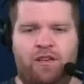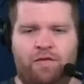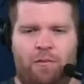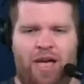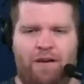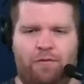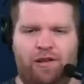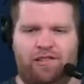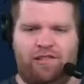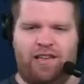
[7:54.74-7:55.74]
From
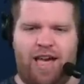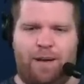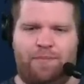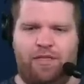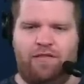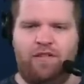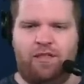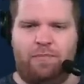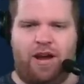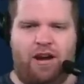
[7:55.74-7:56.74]
Everett Sapp, should
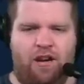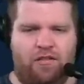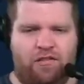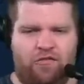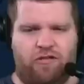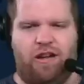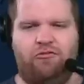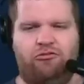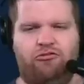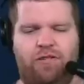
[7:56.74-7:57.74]
the Bears try
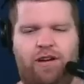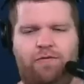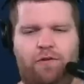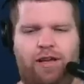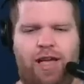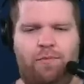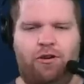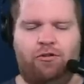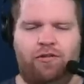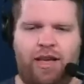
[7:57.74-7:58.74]
to trade for
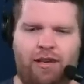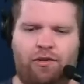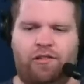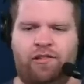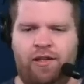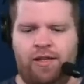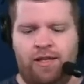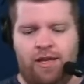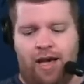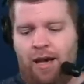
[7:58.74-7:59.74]
Gabriel Davis?
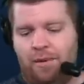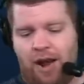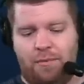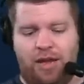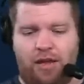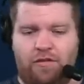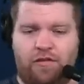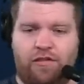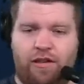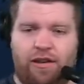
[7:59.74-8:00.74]
I mean, I'd be
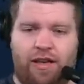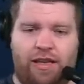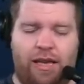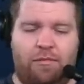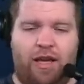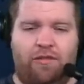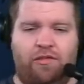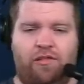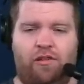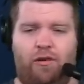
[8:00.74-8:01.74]
interested in it. Gabe
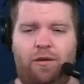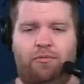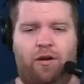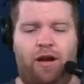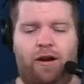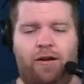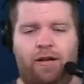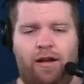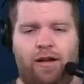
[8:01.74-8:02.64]
Davis is a great player.